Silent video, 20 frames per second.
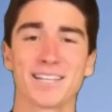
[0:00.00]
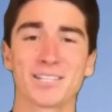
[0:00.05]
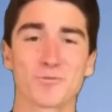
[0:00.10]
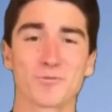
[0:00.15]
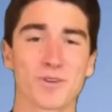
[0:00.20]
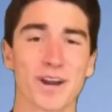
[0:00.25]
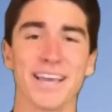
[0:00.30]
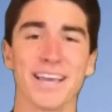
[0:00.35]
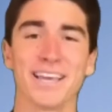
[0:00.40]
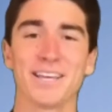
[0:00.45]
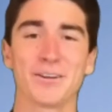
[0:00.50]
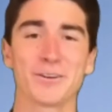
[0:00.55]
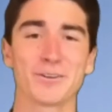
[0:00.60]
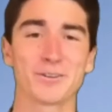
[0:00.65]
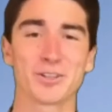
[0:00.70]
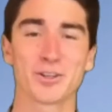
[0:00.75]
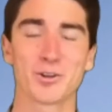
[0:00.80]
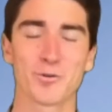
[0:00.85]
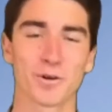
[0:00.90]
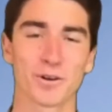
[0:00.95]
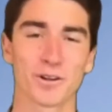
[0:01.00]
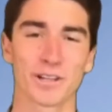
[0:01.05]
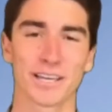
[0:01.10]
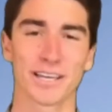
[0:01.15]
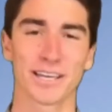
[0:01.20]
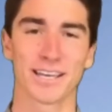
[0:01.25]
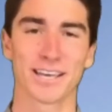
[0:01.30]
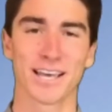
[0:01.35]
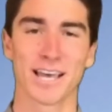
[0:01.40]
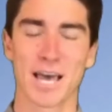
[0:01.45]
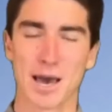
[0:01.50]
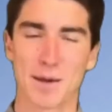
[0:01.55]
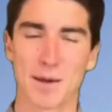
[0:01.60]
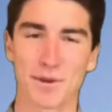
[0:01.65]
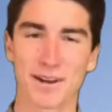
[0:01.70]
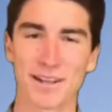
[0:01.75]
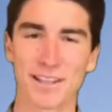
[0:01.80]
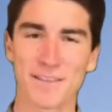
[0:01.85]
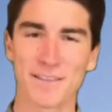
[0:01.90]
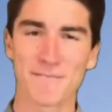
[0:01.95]
were 8 years too early. But
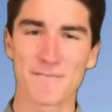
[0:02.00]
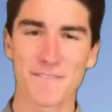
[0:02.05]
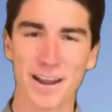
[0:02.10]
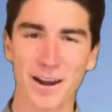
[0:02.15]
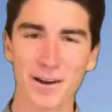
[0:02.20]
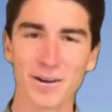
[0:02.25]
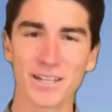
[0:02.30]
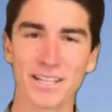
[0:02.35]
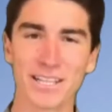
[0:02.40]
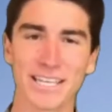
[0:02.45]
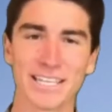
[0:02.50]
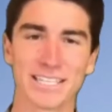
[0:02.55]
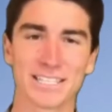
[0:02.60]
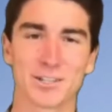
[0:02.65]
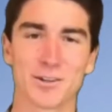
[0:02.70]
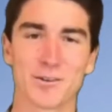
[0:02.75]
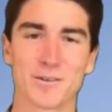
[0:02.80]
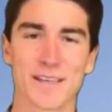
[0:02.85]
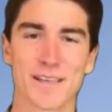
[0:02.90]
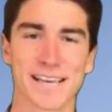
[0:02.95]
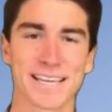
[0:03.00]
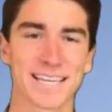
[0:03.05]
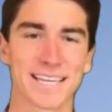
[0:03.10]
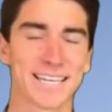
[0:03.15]
in the very least, you think,